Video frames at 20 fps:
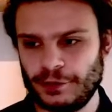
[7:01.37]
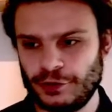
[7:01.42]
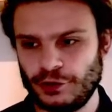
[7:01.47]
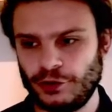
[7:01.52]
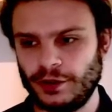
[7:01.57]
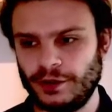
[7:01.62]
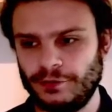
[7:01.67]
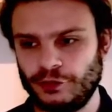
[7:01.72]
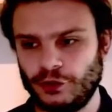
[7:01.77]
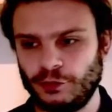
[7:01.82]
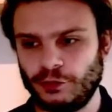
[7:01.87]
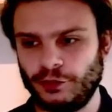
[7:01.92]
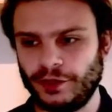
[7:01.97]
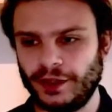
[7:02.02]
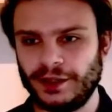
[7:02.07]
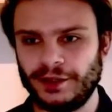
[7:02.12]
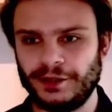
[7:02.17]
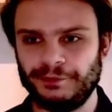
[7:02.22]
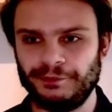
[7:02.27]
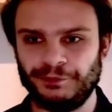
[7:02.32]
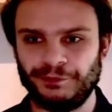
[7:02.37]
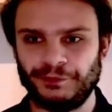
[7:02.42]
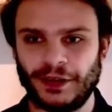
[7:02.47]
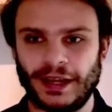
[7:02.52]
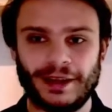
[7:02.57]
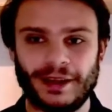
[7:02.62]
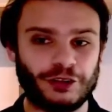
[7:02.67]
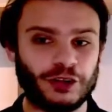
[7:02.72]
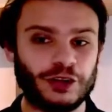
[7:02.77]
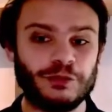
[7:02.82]
you kind of don't want that. I
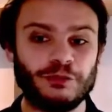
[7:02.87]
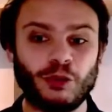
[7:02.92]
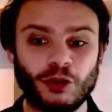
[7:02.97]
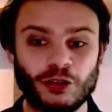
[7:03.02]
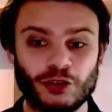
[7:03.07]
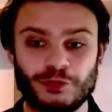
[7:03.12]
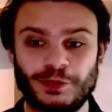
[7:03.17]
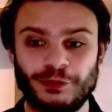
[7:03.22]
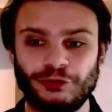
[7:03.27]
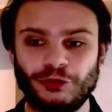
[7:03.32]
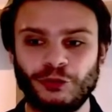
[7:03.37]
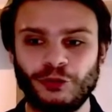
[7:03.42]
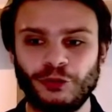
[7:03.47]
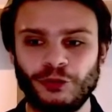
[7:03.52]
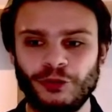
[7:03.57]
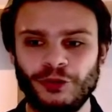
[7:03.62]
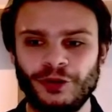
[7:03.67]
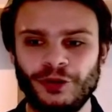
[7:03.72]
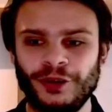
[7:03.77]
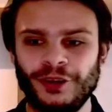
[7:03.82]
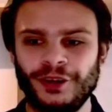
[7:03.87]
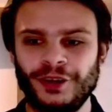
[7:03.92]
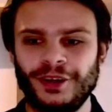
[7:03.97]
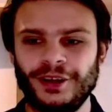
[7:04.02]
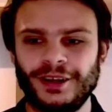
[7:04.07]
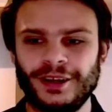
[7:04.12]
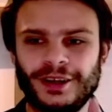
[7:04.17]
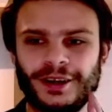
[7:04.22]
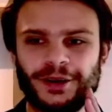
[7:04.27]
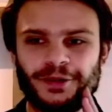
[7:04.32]
have done it once before,
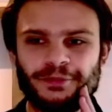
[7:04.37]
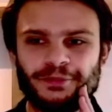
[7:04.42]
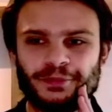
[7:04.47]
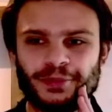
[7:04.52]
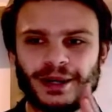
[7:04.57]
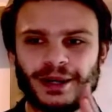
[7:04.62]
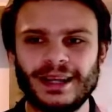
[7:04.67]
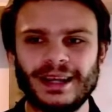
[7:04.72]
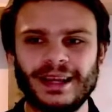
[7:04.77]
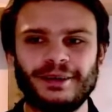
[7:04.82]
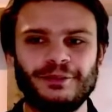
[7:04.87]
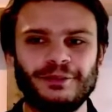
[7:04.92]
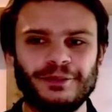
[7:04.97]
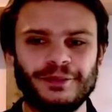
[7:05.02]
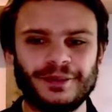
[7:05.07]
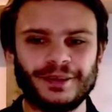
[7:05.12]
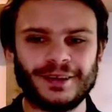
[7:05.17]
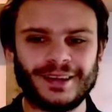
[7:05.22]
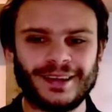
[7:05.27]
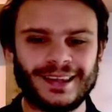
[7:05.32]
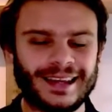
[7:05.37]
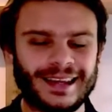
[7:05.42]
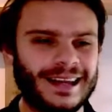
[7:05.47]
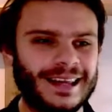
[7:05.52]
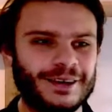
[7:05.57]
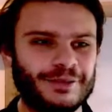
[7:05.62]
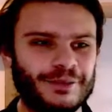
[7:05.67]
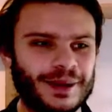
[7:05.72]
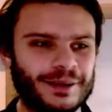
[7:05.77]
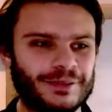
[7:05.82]
bringing out
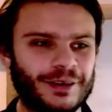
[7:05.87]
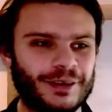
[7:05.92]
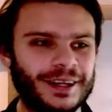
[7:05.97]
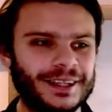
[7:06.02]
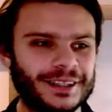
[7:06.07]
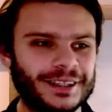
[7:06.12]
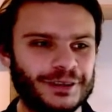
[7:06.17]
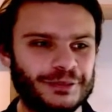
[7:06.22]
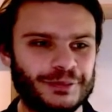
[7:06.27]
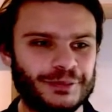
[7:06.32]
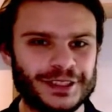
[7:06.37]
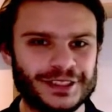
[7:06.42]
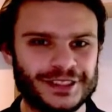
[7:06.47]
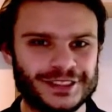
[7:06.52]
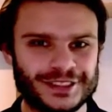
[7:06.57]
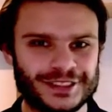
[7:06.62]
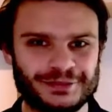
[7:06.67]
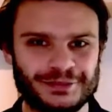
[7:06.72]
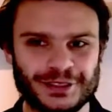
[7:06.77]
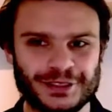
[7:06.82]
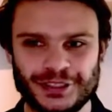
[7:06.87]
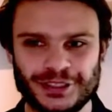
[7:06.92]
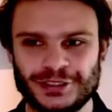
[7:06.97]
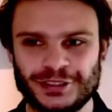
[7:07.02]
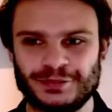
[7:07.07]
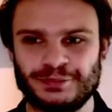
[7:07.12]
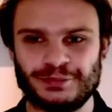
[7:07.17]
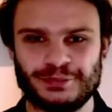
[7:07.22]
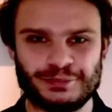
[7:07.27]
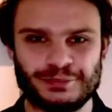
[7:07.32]
Clearwing Rider, which
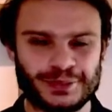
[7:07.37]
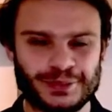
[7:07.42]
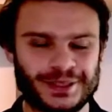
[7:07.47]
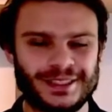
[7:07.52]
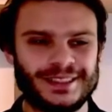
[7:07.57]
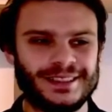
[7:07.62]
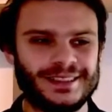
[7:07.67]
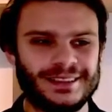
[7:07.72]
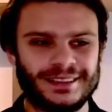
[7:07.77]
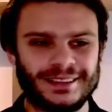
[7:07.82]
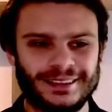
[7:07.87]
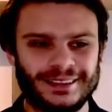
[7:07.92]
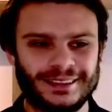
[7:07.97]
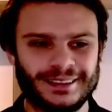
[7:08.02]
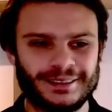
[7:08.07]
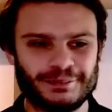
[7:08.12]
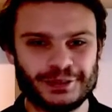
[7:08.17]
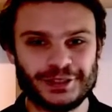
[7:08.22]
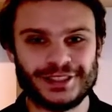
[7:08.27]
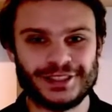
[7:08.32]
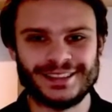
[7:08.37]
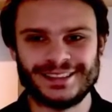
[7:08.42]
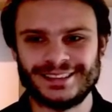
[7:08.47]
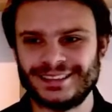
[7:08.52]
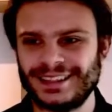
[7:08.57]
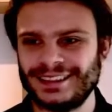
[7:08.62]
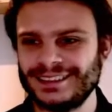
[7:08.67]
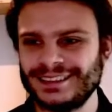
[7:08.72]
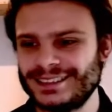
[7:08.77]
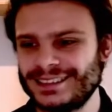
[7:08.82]
is pretty
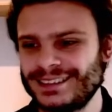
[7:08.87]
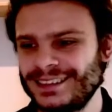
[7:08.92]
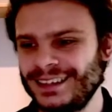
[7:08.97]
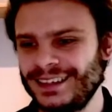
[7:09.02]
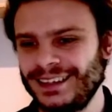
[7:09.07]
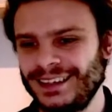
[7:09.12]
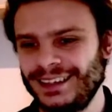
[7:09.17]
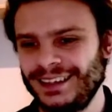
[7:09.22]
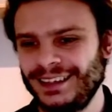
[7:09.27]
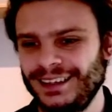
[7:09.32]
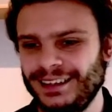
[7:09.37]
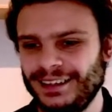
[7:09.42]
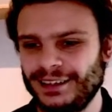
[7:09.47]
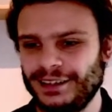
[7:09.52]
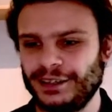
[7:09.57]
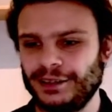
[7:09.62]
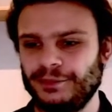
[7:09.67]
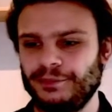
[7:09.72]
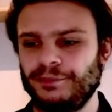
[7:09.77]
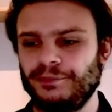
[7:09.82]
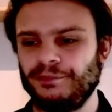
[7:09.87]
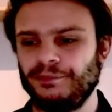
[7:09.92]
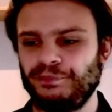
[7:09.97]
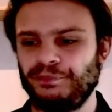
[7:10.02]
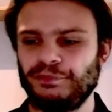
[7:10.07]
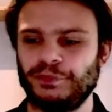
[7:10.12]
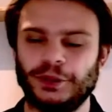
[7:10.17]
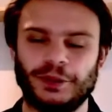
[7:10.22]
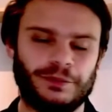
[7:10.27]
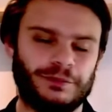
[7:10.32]
intense.
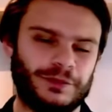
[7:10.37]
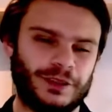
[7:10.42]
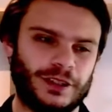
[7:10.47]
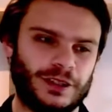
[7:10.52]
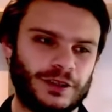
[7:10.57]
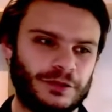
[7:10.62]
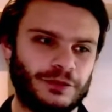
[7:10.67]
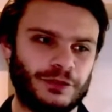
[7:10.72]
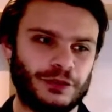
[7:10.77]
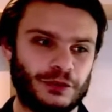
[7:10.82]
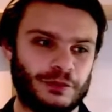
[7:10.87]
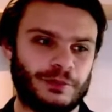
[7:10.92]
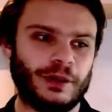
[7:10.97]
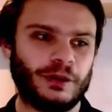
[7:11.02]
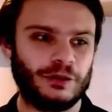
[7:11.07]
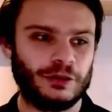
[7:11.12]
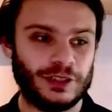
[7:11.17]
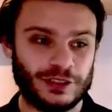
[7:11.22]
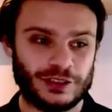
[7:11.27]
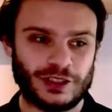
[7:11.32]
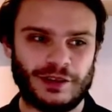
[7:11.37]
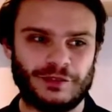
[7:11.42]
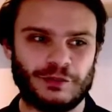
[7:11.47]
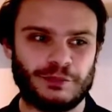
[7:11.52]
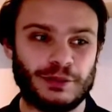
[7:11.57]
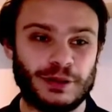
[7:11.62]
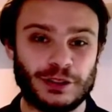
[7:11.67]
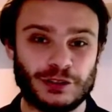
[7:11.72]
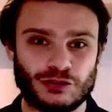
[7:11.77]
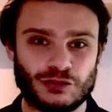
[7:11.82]
But your opponent needs to have a
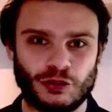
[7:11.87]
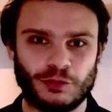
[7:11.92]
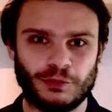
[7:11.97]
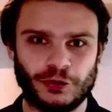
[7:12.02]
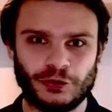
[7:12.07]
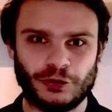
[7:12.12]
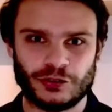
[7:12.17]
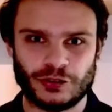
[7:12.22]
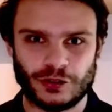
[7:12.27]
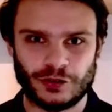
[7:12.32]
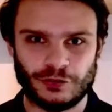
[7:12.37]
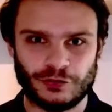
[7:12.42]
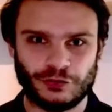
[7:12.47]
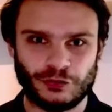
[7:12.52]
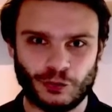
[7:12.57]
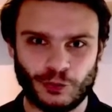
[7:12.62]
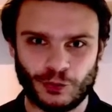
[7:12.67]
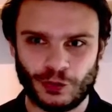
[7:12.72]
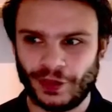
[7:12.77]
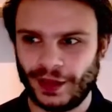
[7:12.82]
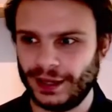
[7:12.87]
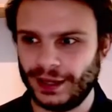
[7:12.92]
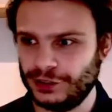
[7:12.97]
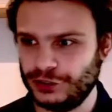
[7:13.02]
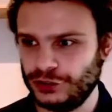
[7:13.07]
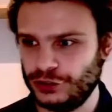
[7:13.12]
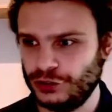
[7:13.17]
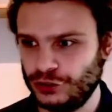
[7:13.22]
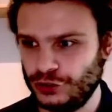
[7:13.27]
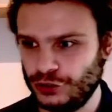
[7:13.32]
pretty strong monster for that
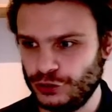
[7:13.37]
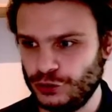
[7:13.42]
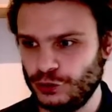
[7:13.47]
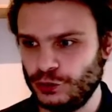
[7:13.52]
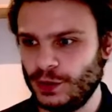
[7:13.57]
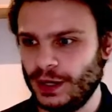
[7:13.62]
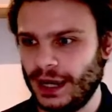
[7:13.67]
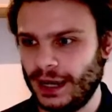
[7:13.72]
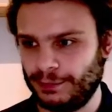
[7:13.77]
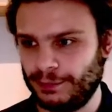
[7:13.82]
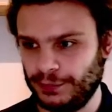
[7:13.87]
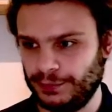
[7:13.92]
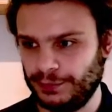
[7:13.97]
to happen.